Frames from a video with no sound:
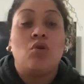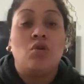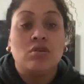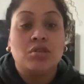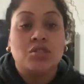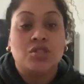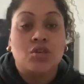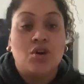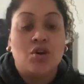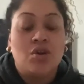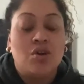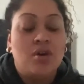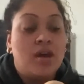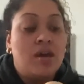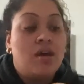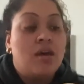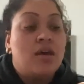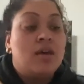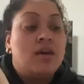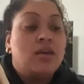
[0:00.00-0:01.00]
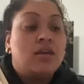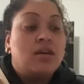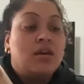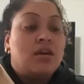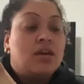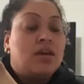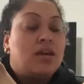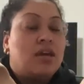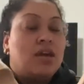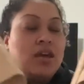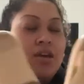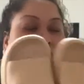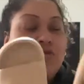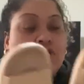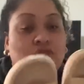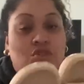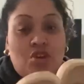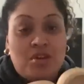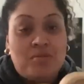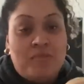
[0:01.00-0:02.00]
Also, if you
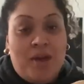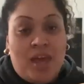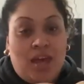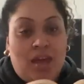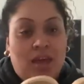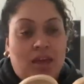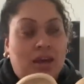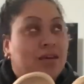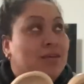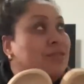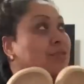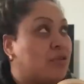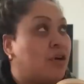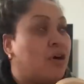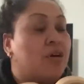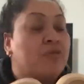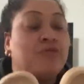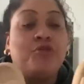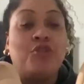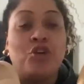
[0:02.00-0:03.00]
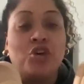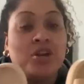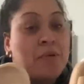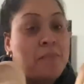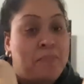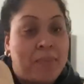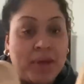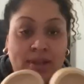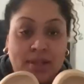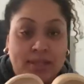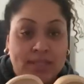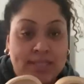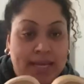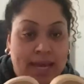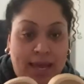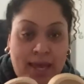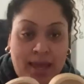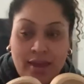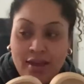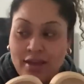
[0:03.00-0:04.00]
know me,
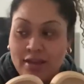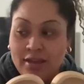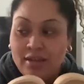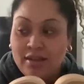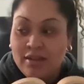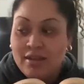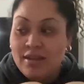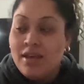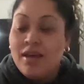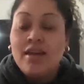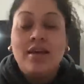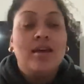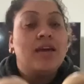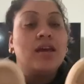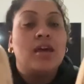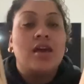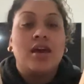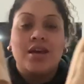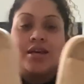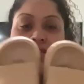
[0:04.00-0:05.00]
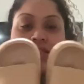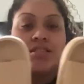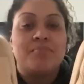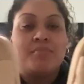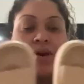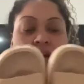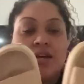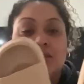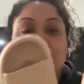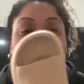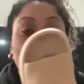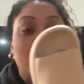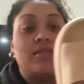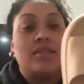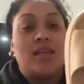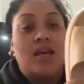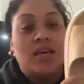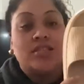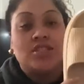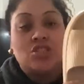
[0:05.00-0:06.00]
affordability is a must. And
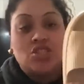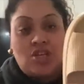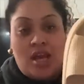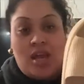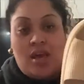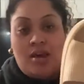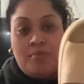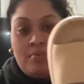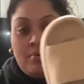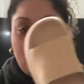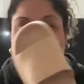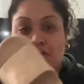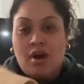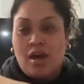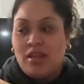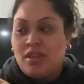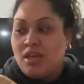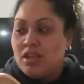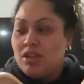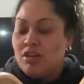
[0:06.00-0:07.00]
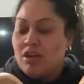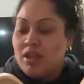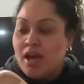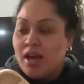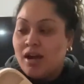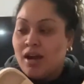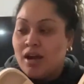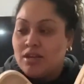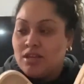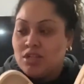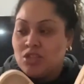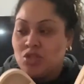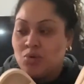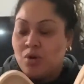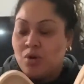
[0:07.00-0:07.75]
these are cheap. I think they're like under,